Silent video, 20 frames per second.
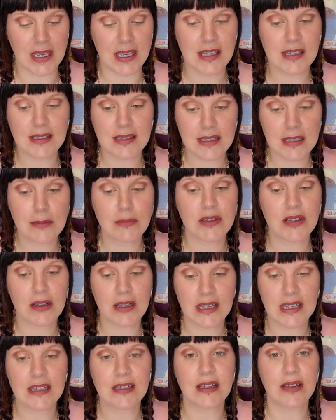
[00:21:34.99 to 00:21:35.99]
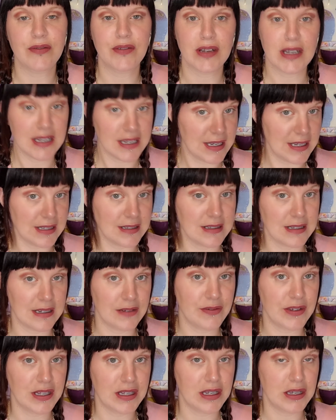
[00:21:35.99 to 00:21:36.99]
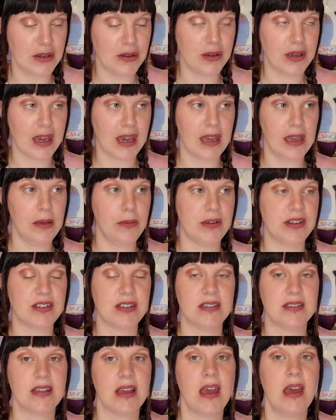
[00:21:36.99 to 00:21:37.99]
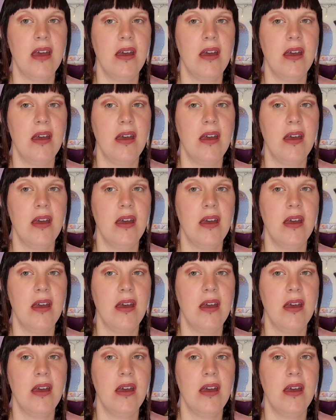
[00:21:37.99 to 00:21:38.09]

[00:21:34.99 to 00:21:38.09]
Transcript: It seems like it definitely is leaving the UK, which is